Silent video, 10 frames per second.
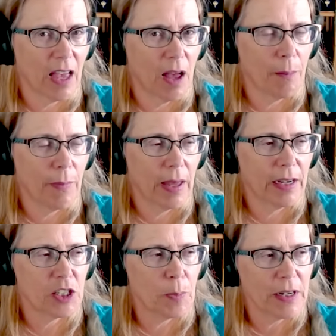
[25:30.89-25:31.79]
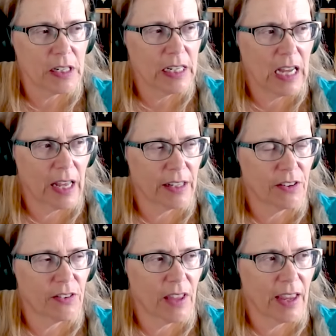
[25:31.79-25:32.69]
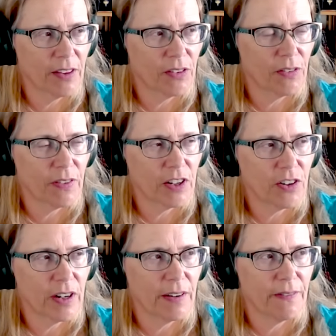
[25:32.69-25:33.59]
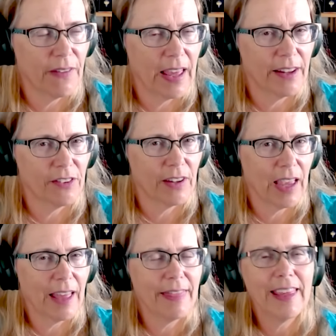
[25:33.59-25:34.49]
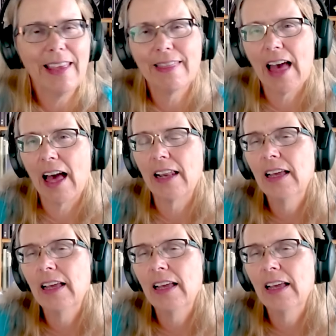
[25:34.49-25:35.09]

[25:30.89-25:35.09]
and especially not in science fiction and fantasy. I think that